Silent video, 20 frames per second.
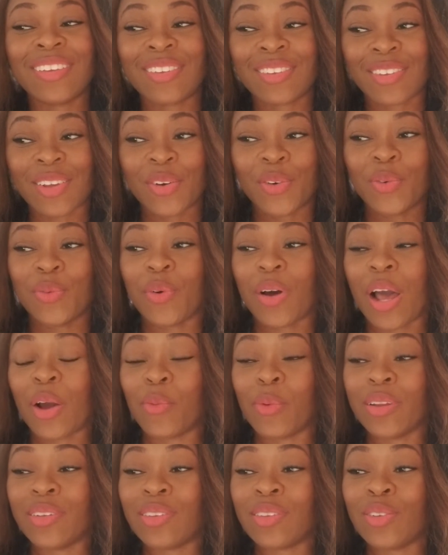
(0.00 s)
So I
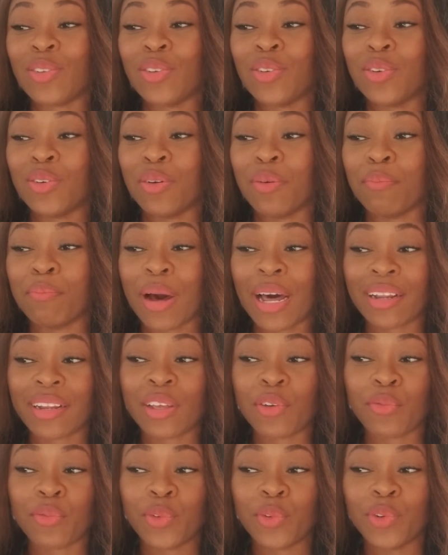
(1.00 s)
went to
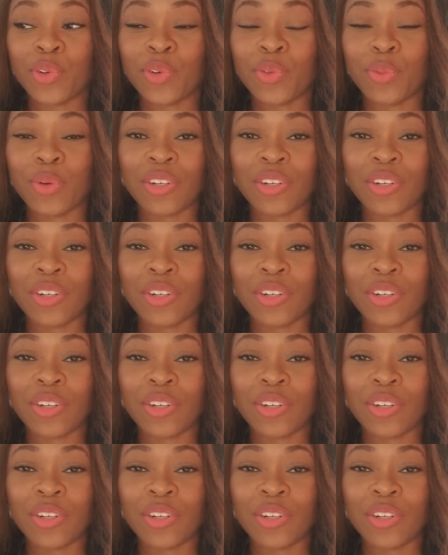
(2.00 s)
Motley Fool,